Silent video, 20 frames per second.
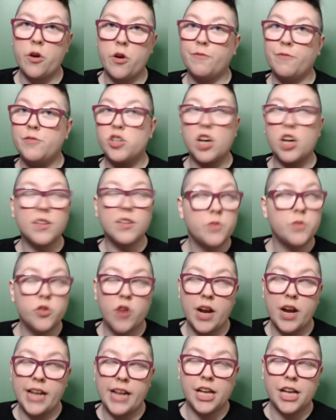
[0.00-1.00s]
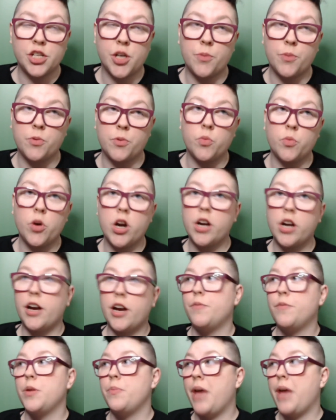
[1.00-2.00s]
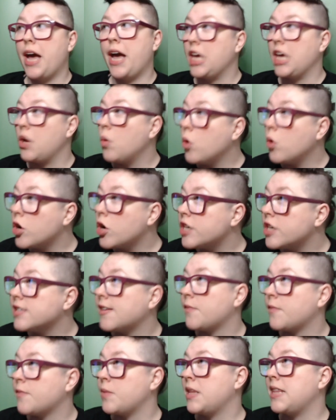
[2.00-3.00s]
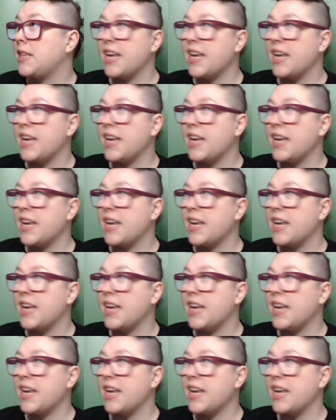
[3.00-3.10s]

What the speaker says: I've just been trying to catch up with work. I've been packing orders. I've been